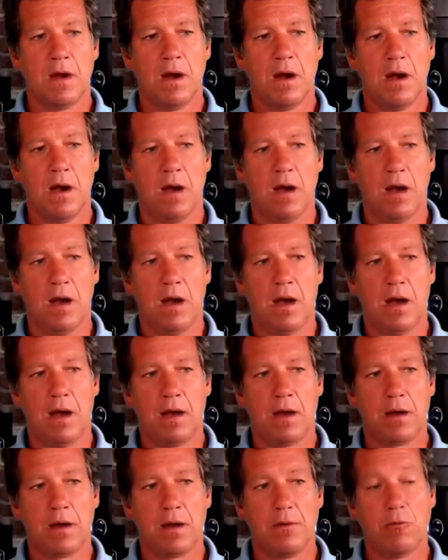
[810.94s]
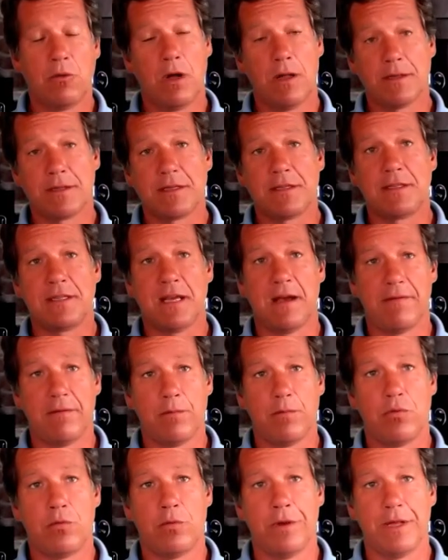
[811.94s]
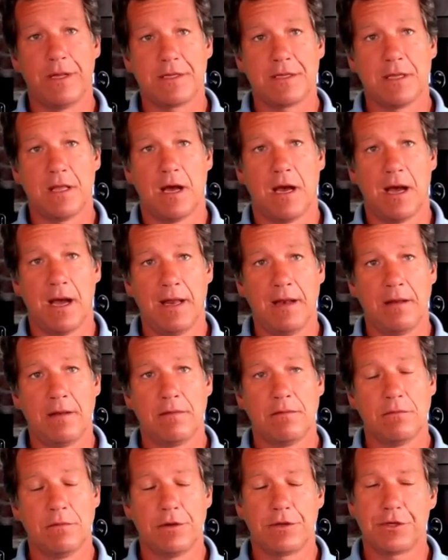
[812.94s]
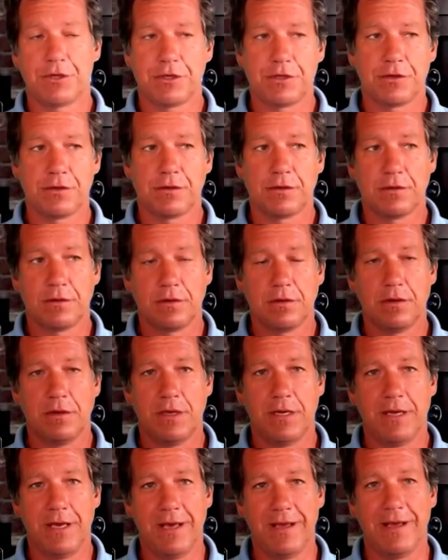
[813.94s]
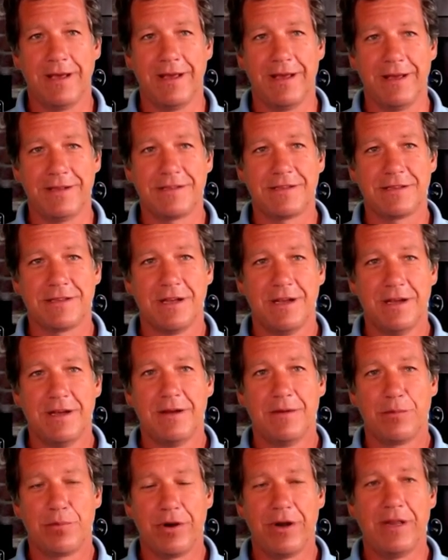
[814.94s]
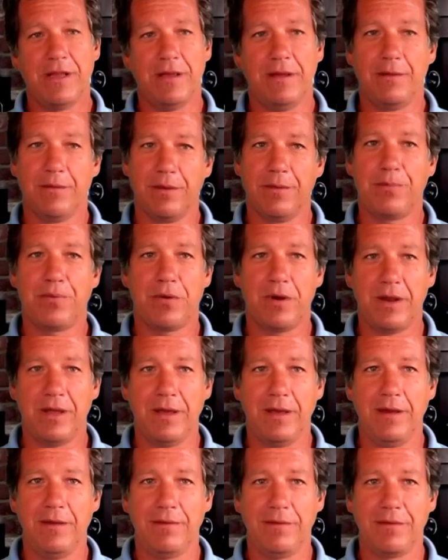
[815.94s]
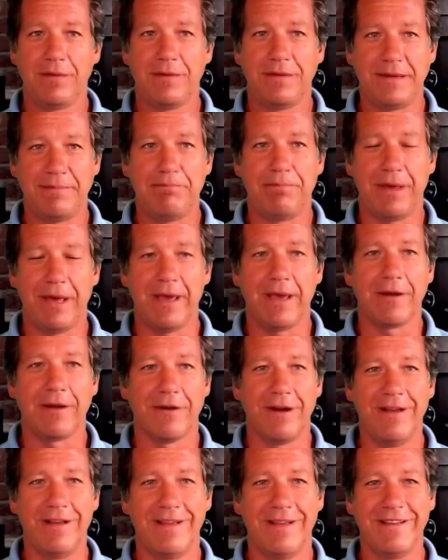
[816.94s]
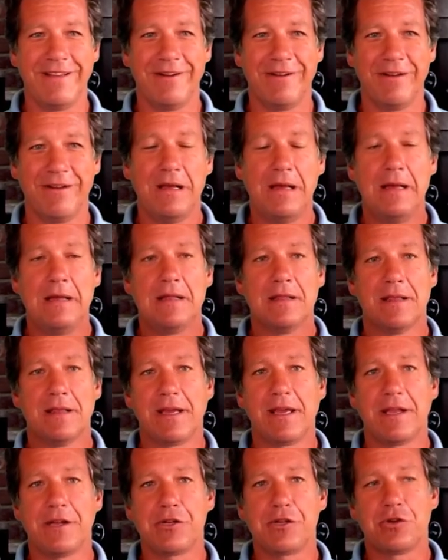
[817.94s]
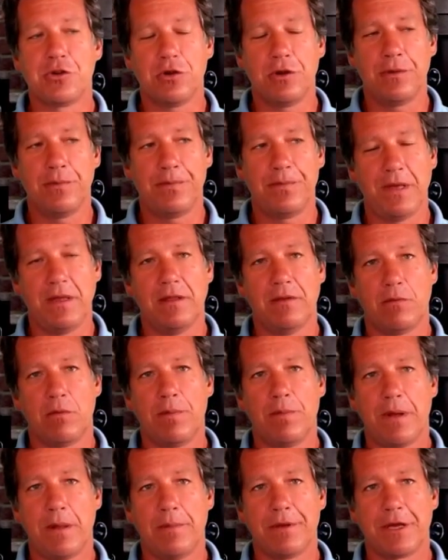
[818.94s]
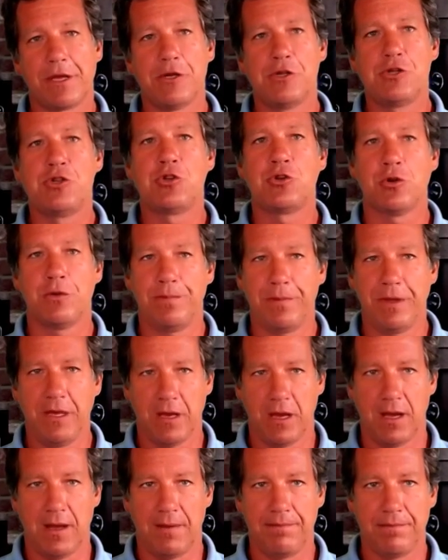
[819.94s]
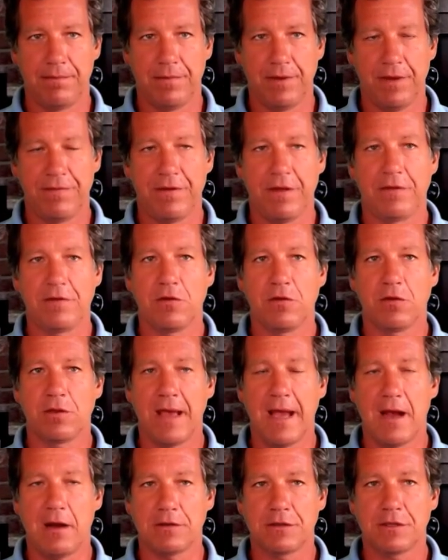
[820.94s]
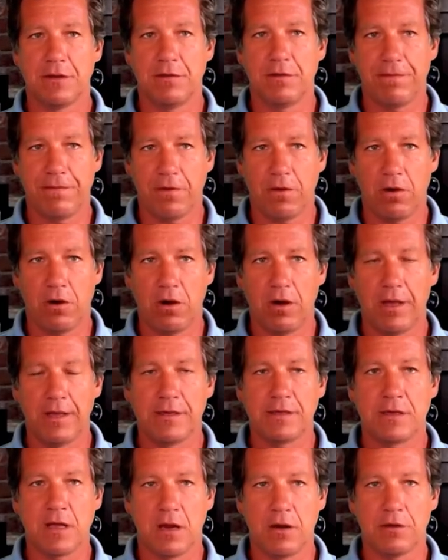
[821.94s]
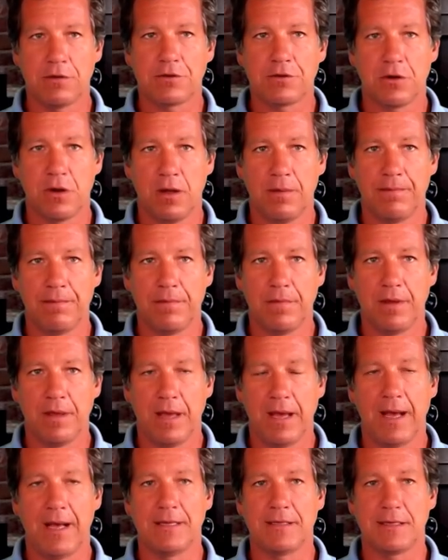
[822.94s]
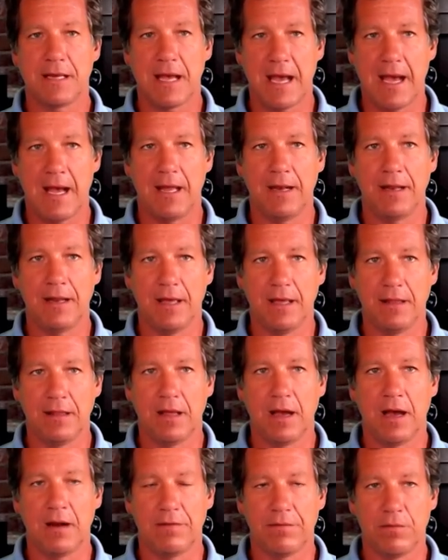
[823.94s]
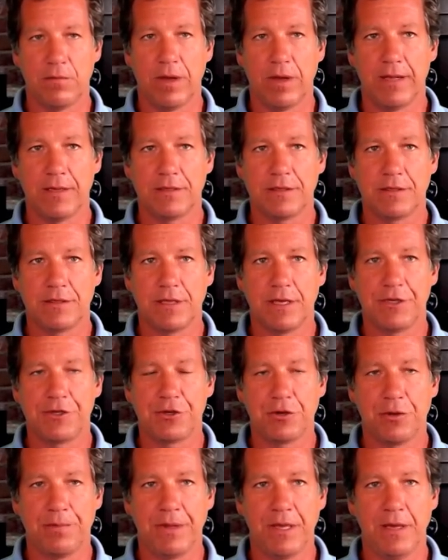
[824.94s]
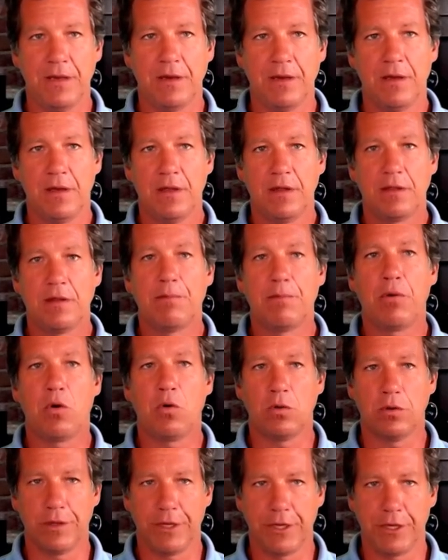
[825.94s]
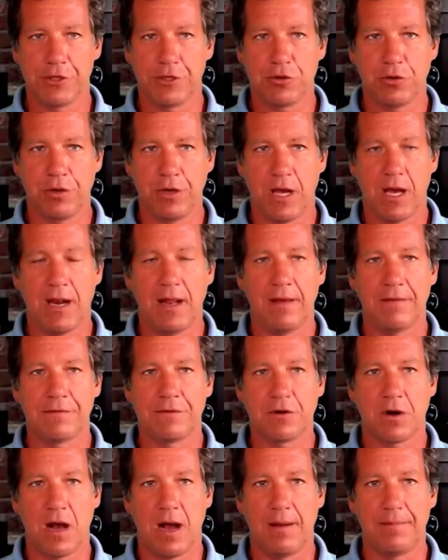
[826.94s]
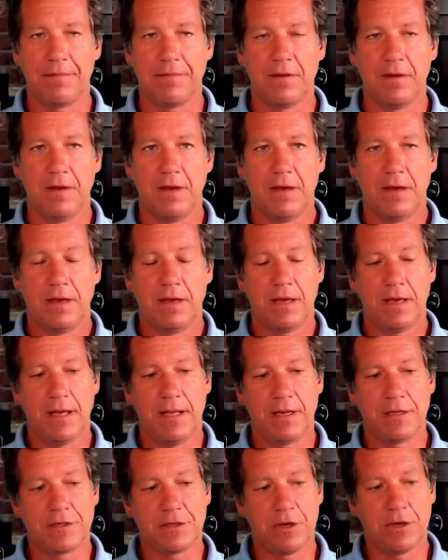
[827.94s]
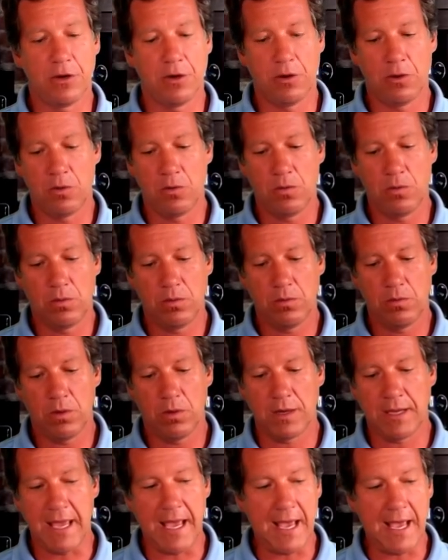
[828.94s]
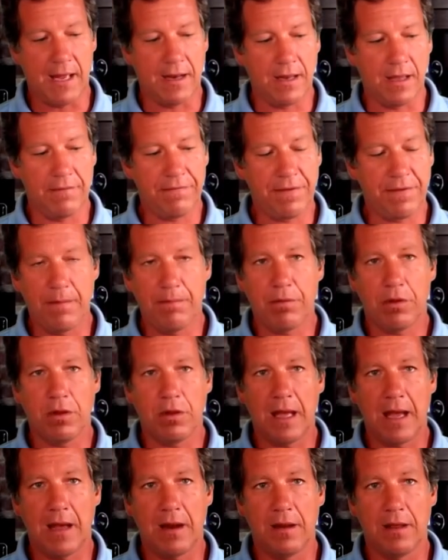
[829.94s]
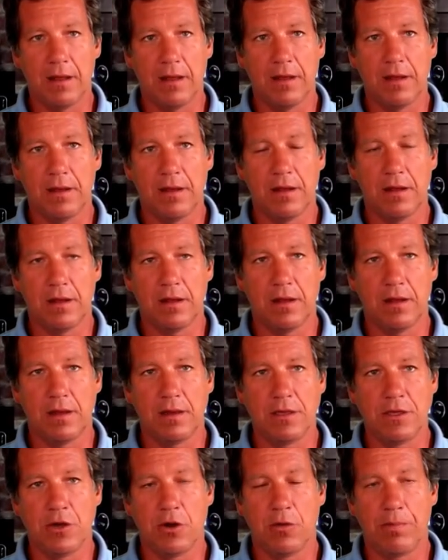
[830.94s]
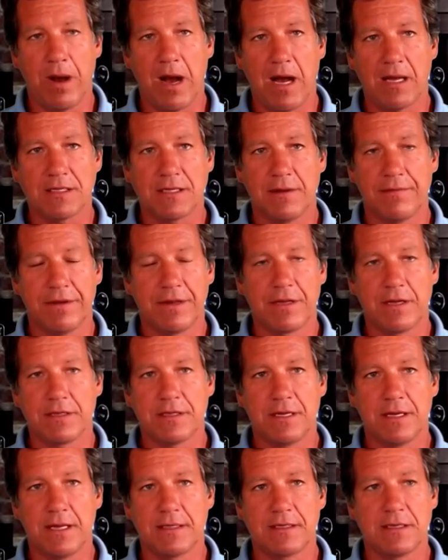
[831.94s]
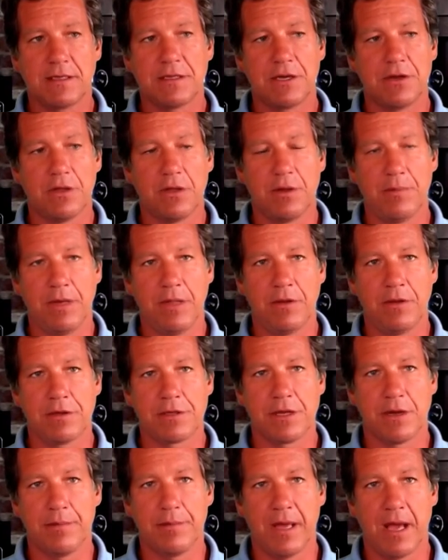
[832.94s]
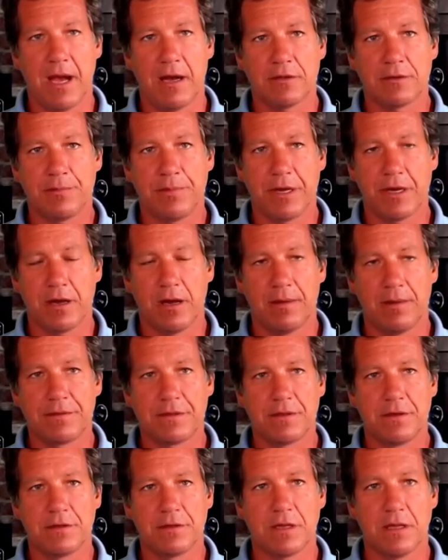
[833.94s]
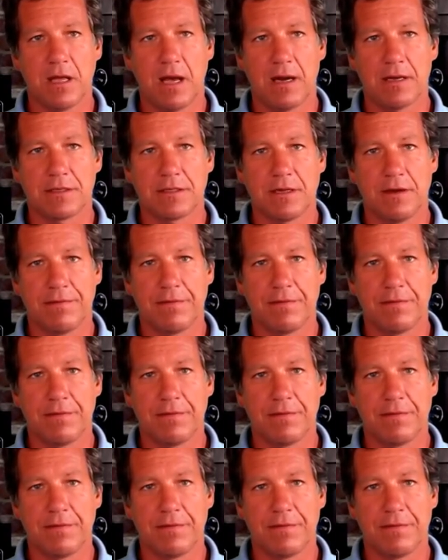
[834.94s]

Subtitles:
Well, it's a 7-point slide, which is pretty big, right? Like it shouldn't be. The Republicans should be up if they took the House in the fall and Donald Trump has had a lot of wins. They should be. The polling should not have dropped. And so again, if they pull out a positive, it doesn't necessarily mean there's going to be House pickups. There's a lot of stuff